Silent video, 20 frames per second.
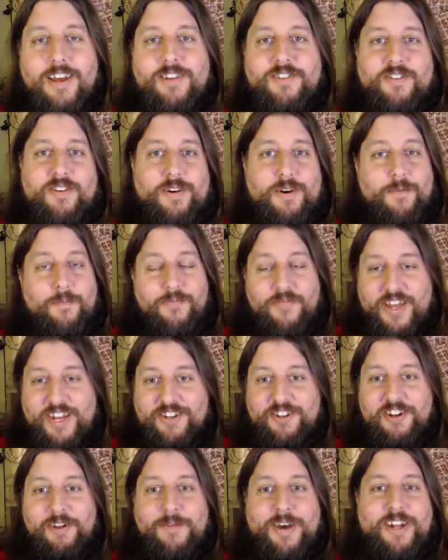So that
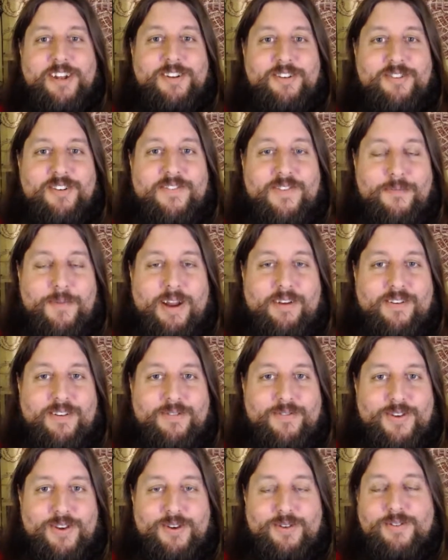should about do it for my
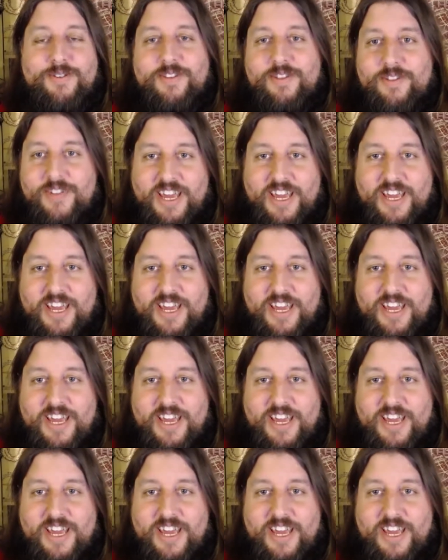review.